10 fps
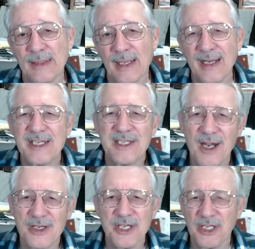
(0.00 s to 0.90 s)
And it's an
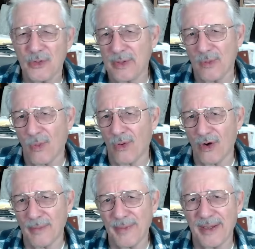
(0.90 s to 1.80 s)
artillery
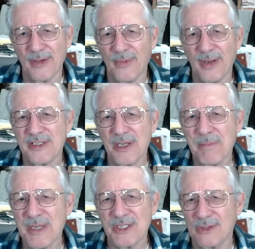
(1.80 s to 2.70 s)
war, by the way. It's a
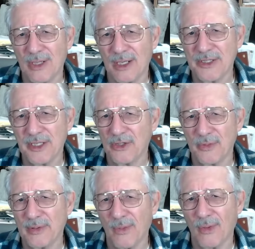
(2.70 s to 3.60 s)
missile
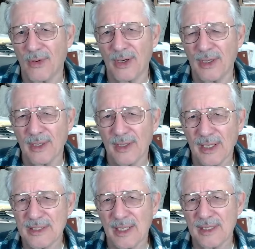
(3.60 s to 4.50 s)
artillery war.
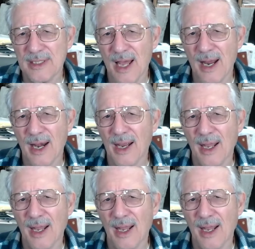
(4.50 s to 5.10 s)
It's not